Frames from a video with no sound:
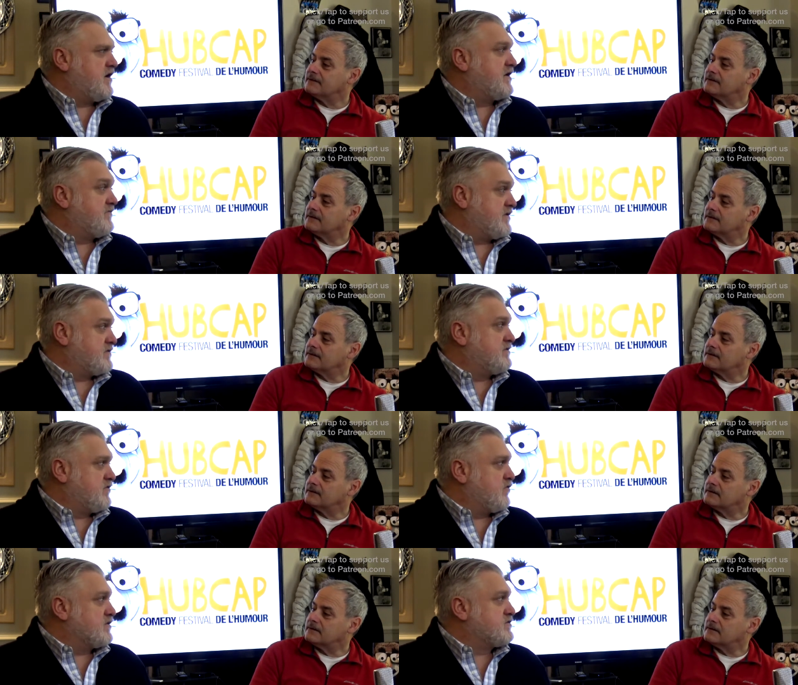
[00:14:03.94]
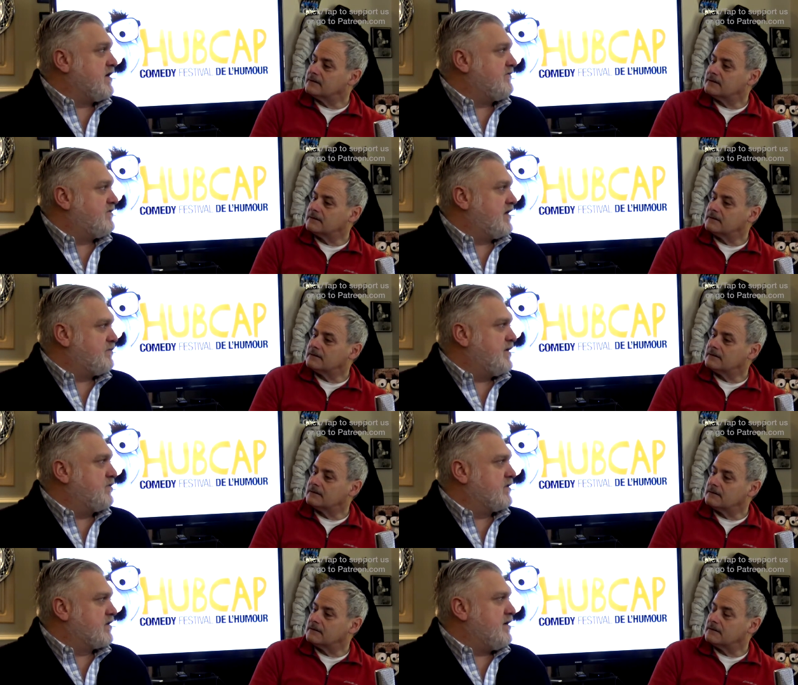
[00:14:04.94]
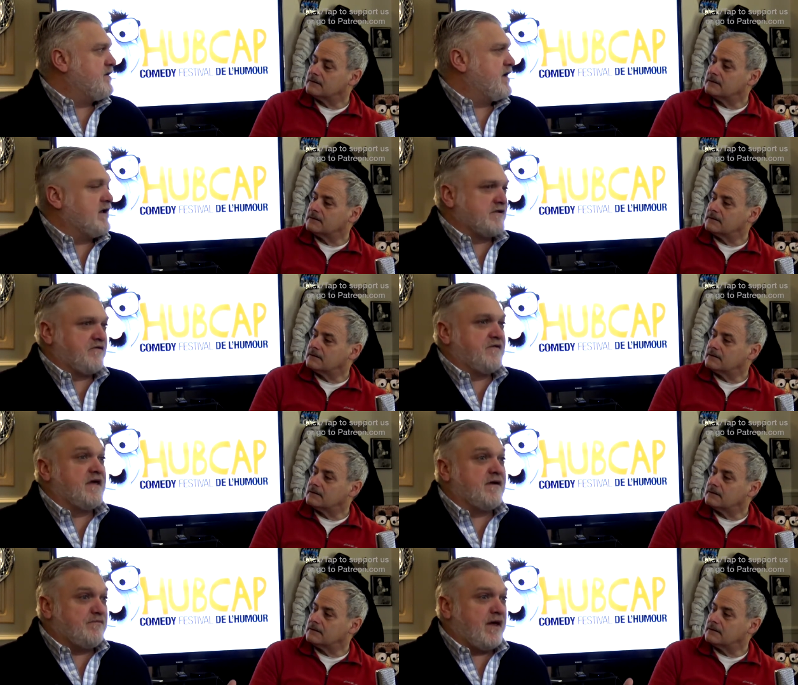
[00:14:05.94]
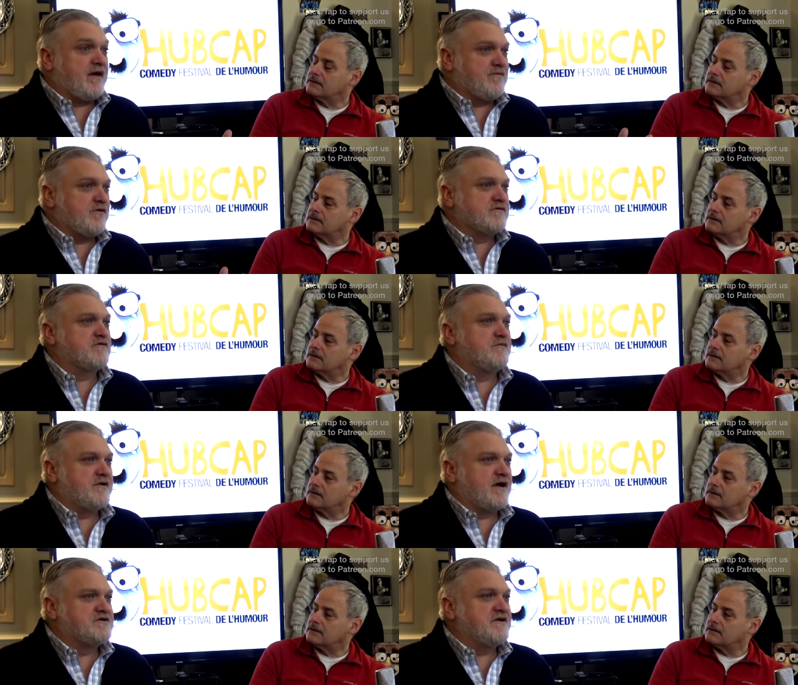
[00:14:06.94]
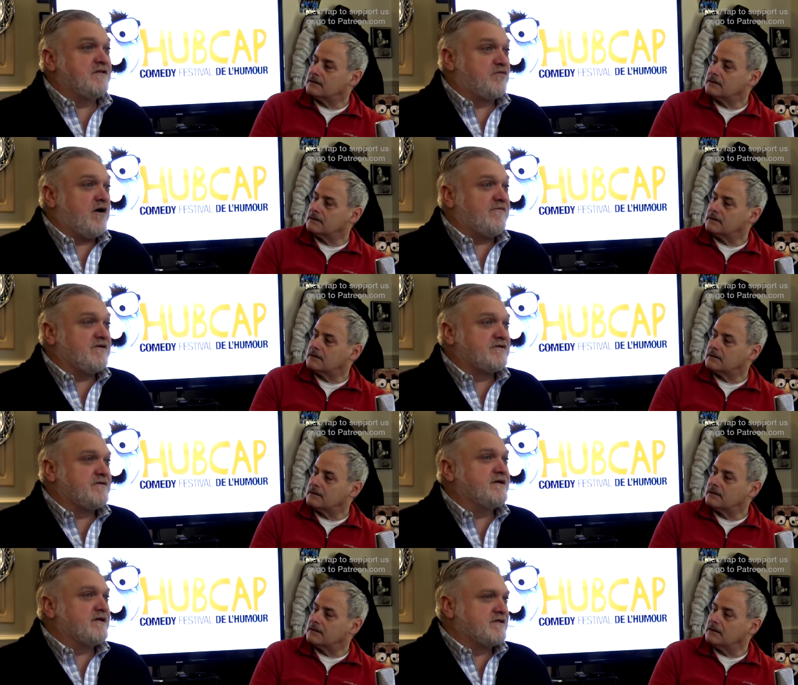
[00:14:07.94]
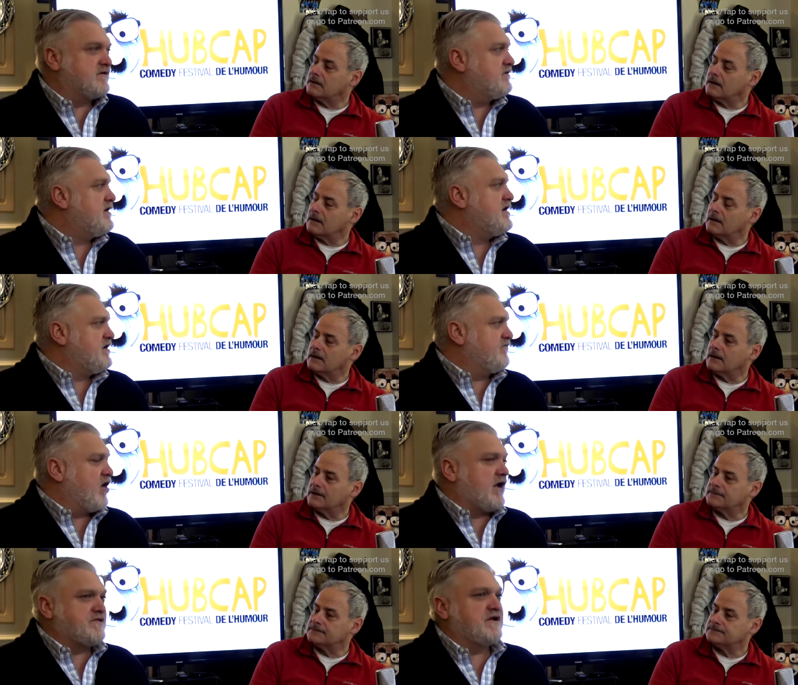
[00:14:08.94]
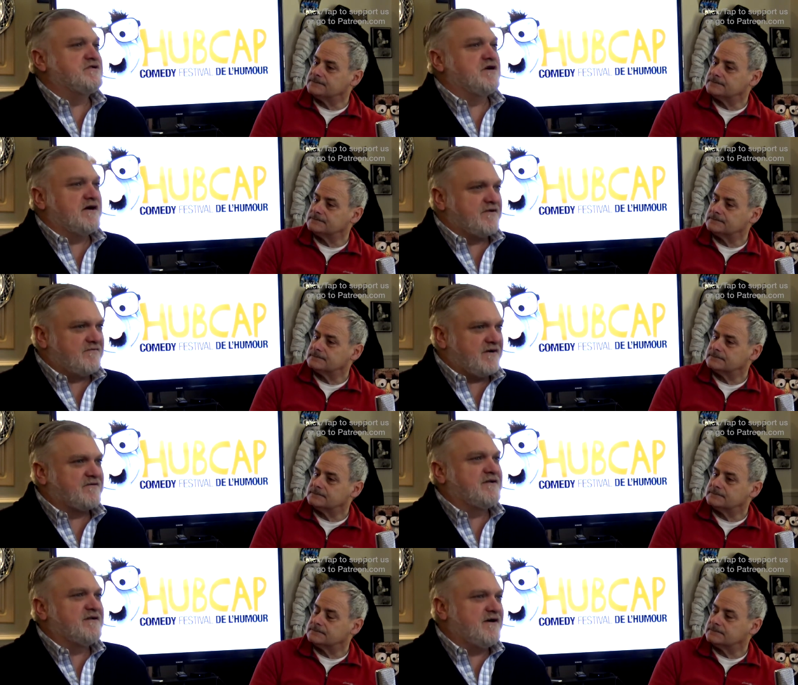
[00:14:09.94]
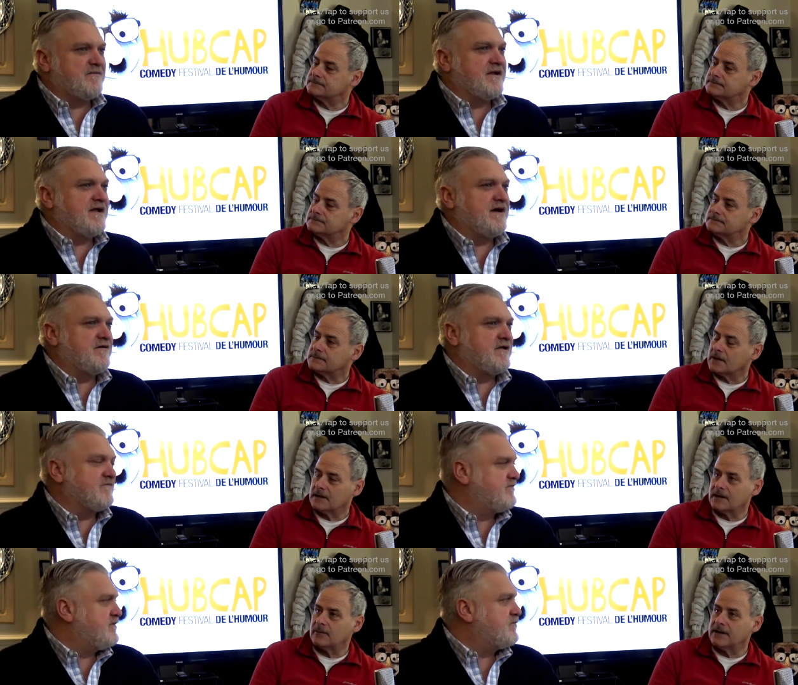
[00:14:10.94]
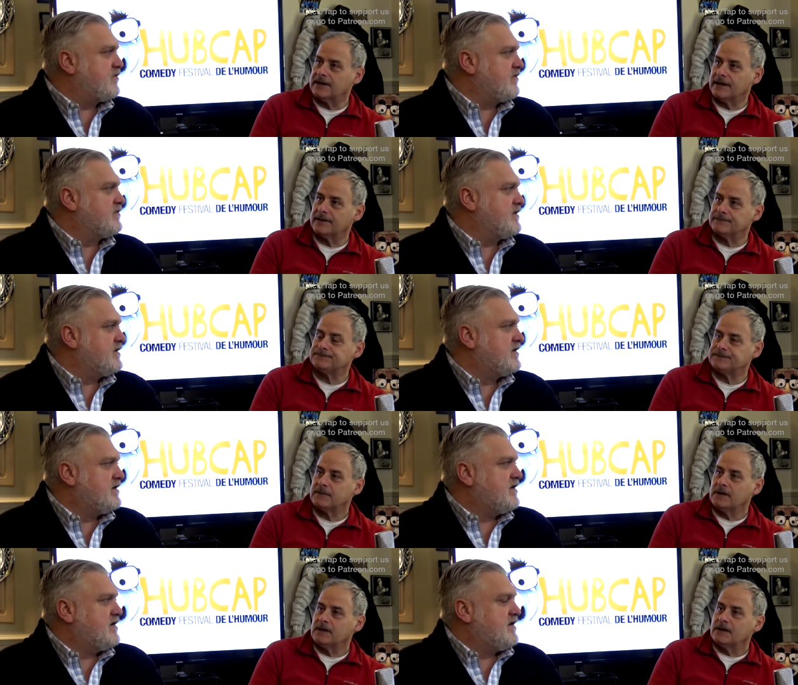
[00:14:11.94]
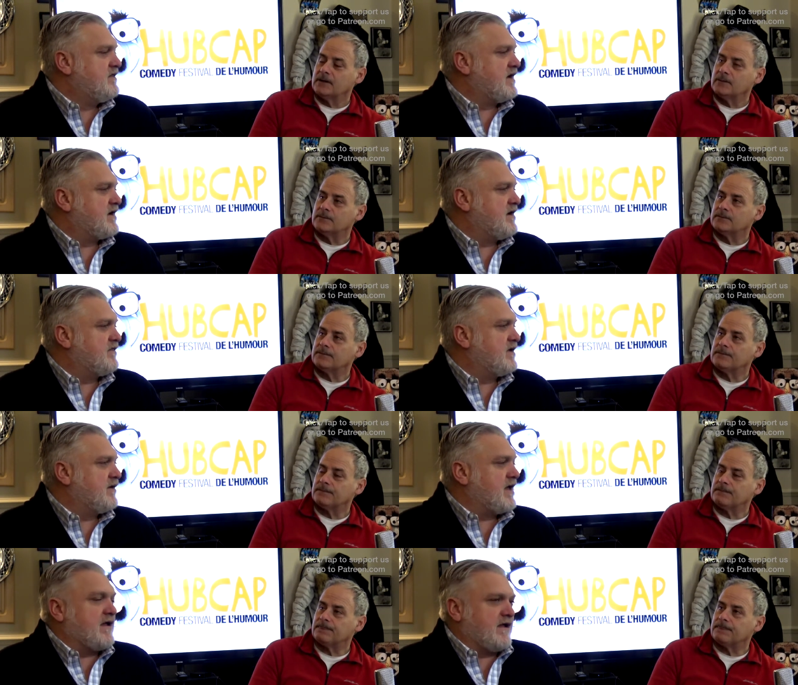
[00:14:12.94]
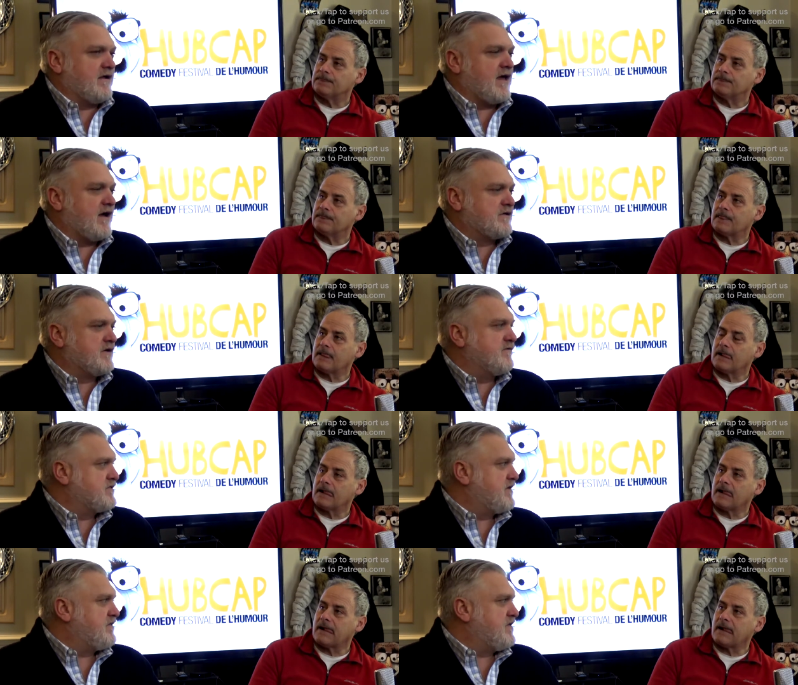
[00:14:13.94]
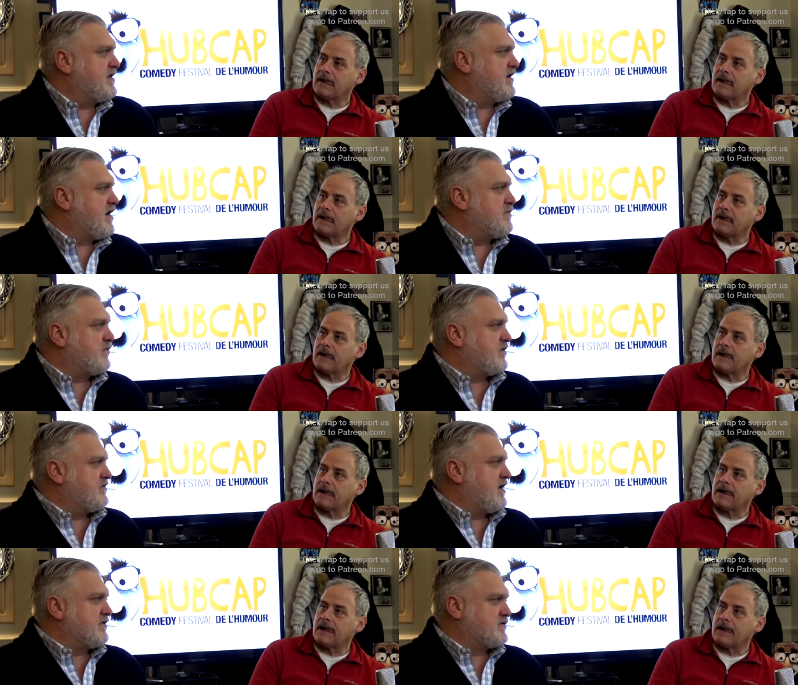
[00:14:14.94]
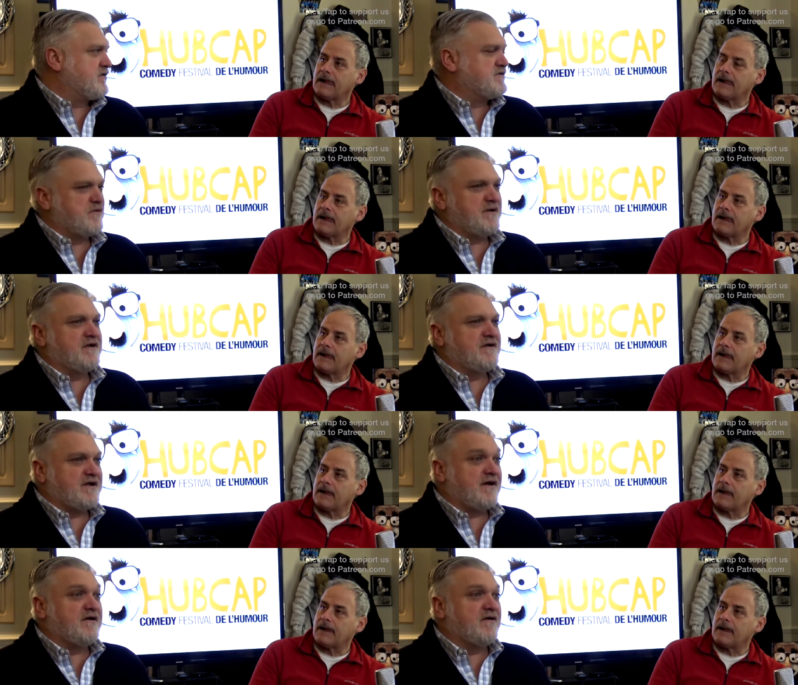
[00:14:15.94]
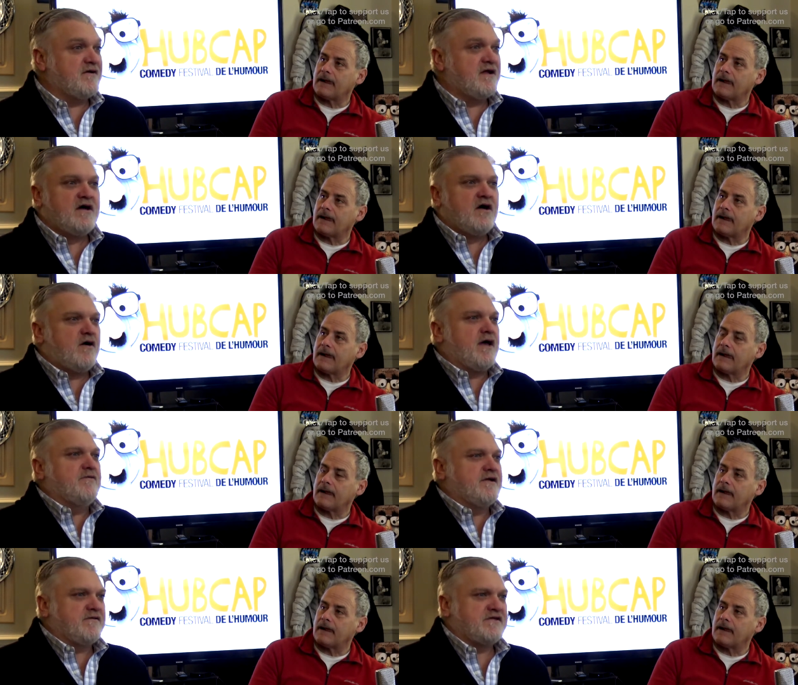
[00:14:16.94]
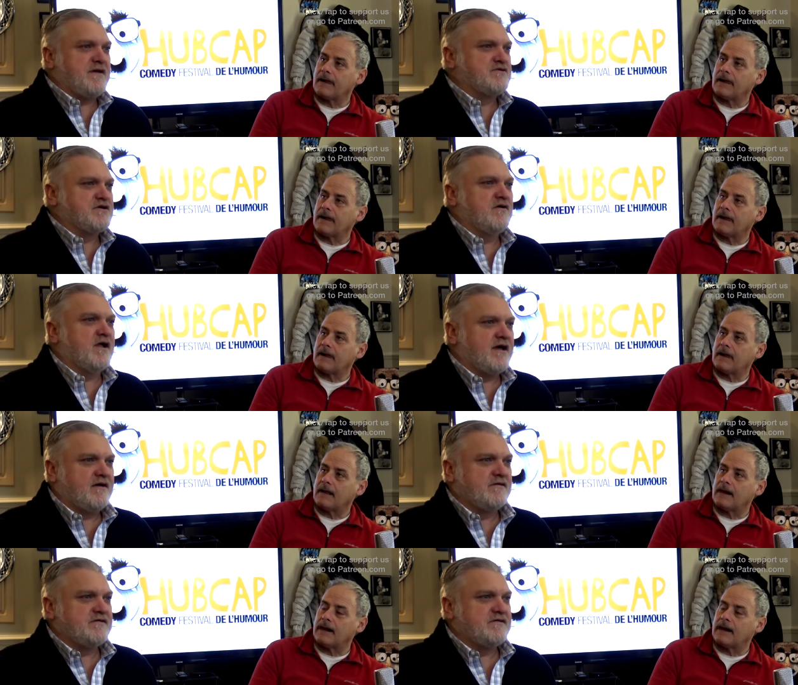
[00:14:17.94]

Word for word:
Speaker 1: a lot of it is tourist travel. Like people are coming in. It's the big musical production in the province, really. So yeah, yeah. you've got St. John and Fredericton coming down, and a little bit, yeah, that kind of thing. It, it, yeah, it's always that thing. Like I remember you telling stories about being in Ontario, and oh yeah, we did the same show like